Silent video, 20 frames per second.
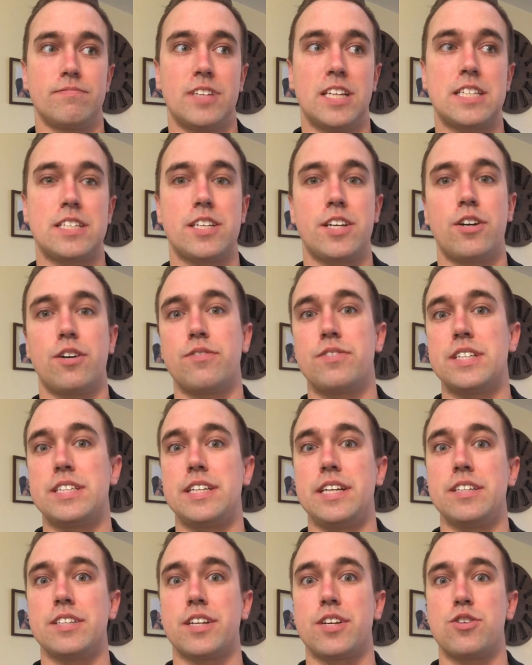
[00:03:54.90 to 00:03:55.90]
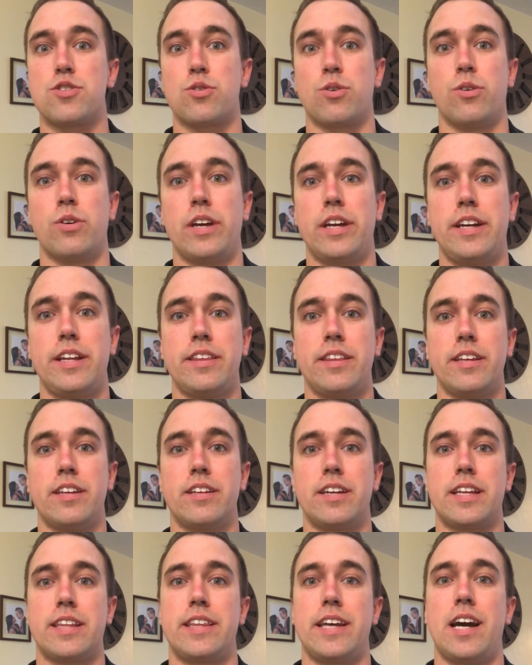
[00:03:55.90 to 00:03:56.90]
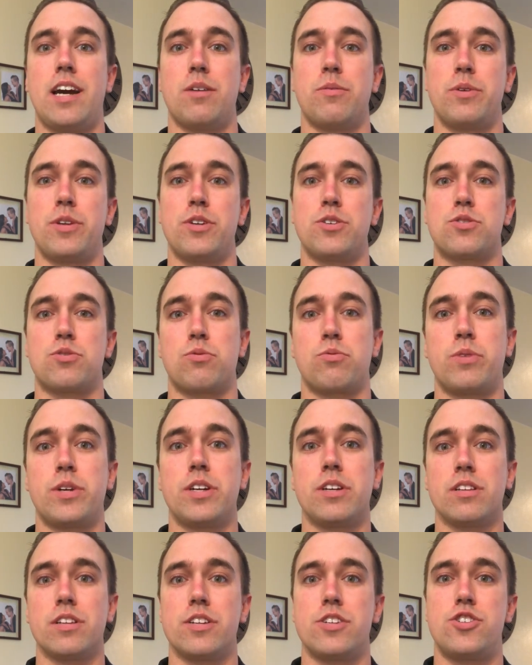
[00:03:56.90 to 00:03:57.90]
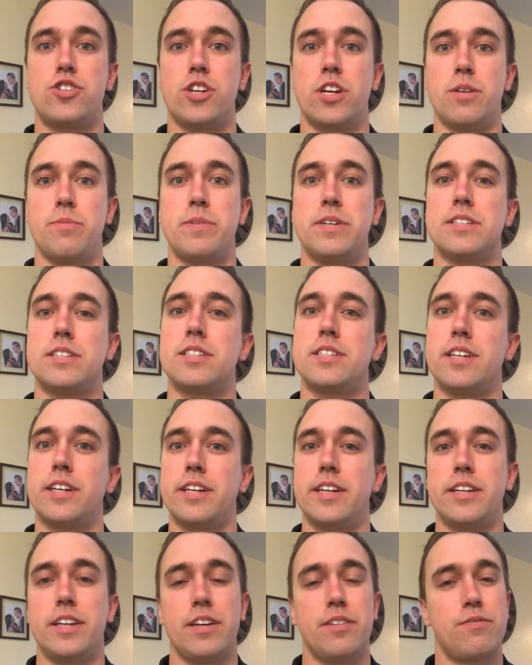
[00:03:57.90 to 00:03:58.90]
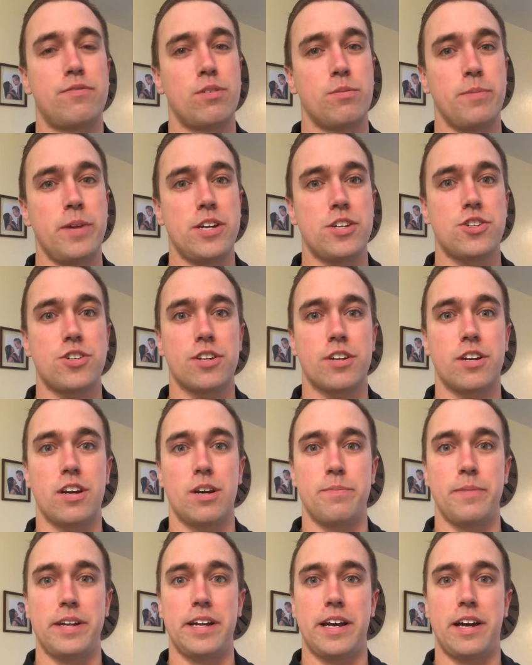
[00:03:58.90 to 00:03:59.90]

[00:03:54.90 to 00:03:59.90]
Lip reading: Center of Disease Control, anything like that where there's real legitimate studied information coming